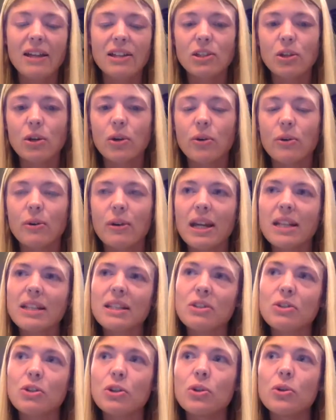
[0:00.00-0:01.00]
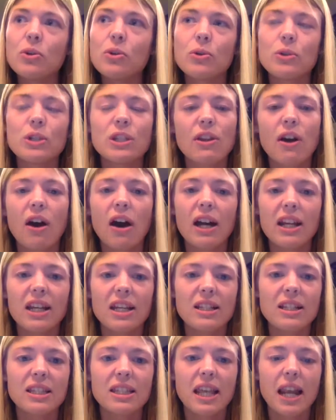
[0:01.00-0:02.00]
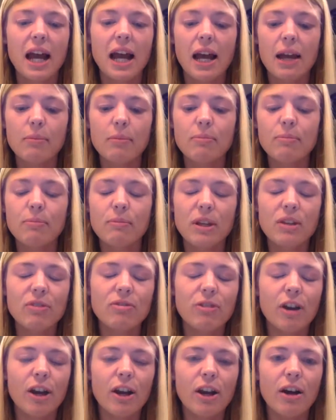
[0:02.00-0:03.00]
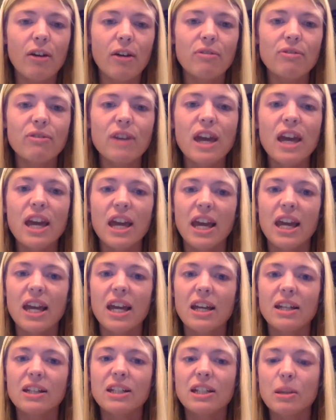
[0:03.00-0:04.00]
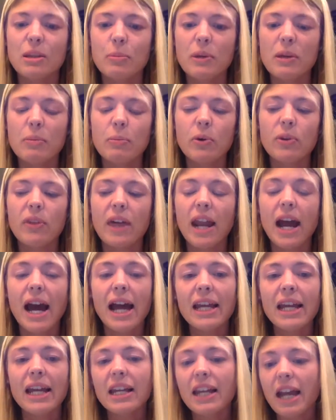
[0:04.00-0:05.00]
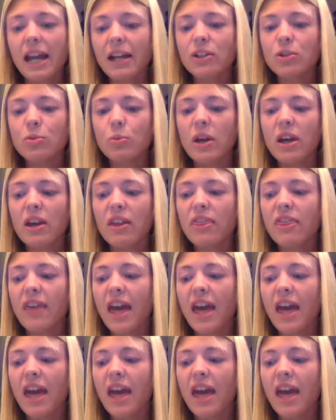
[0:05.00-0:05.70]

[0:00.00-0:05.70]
So it's new to the audience that I'm in front of and to the people that I connect with.